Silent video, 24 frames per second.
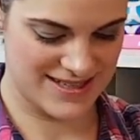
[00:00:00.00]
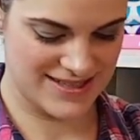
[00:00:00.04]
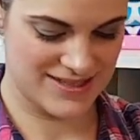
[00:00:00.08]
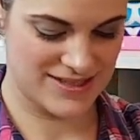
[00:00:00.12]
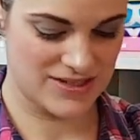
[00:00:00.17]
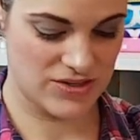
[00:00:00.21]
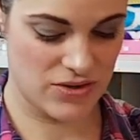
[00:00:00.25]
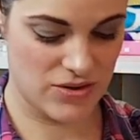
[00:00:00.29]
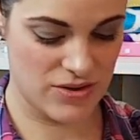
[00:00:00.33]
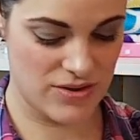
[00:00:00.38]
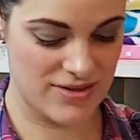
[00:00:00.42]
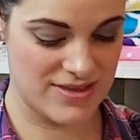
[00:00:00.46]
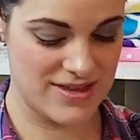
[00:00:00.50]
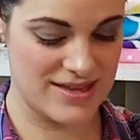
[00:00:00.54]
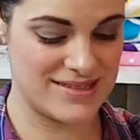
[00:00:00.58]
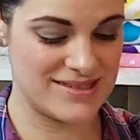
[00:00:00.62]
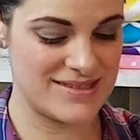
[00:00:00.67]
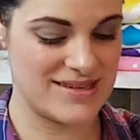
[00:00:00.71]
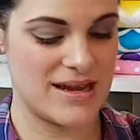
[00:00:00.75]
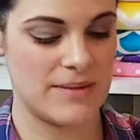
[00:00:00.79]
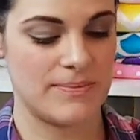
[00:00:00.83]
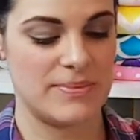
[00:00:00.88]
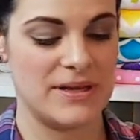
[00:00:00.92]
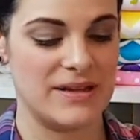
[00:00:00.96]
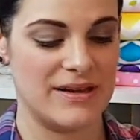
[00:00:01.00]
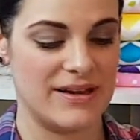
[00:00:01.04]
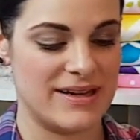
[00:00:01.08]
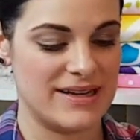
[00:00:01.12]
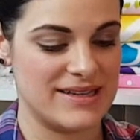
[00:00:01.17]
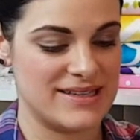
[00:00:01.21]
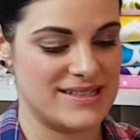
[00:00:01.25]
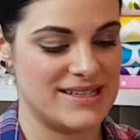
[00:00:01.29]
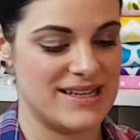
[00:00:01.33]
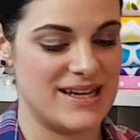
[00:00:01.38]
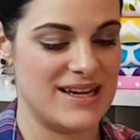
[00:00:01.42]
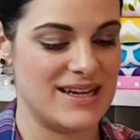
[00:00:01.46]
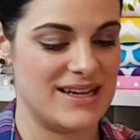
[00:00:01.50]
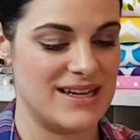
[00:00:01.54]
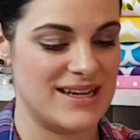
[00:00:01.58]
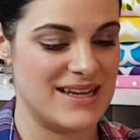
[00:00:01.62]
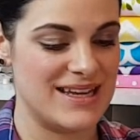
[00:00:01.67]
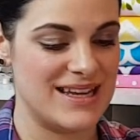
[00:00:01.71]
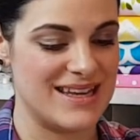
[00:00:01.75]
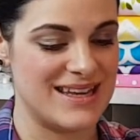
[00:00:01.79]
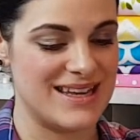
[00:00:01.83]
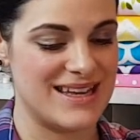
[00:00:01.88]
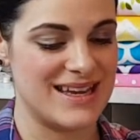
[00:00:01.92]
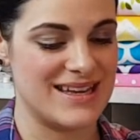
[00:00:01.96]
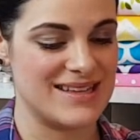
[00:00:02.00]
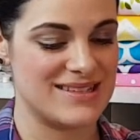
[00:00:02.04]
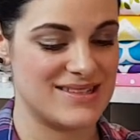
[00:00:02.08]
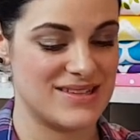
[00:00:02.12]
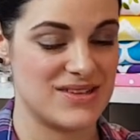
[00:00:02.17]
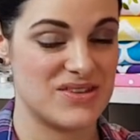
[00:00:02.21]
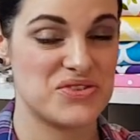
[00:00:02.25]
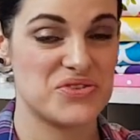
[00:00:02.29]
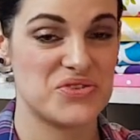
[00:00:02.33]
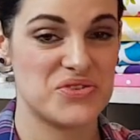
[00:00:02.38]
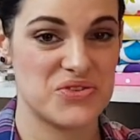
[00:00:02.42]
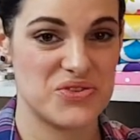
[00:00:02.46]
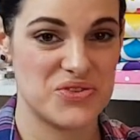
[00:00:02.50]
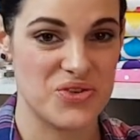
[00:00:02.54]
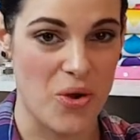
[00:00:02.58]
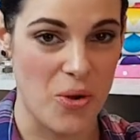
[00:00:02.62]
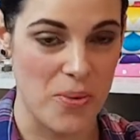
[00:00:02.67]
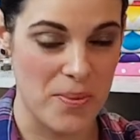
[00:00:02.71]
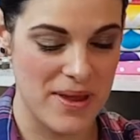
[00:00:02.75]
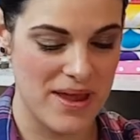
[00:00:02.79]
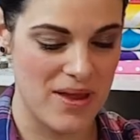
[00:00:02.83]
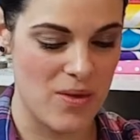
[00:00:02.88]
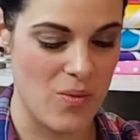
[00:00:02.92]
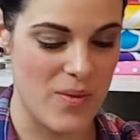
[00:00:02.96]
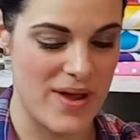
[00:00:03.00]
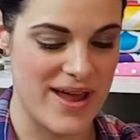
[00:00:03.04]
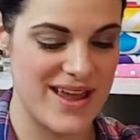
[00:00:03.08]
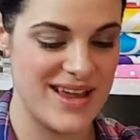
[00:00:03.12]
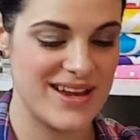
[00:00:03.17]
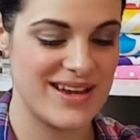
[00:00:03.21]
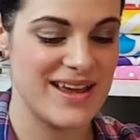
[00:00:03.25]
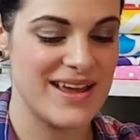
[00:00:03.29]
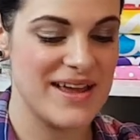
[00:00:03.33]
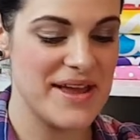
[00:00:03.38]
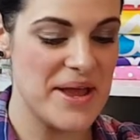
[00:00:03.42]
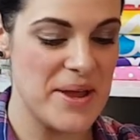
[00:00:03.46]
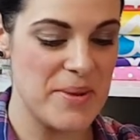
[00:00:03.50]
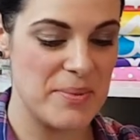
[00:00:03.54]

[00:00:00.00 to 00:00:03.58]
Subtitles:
So this nappy, like I said, it gets sopping wet.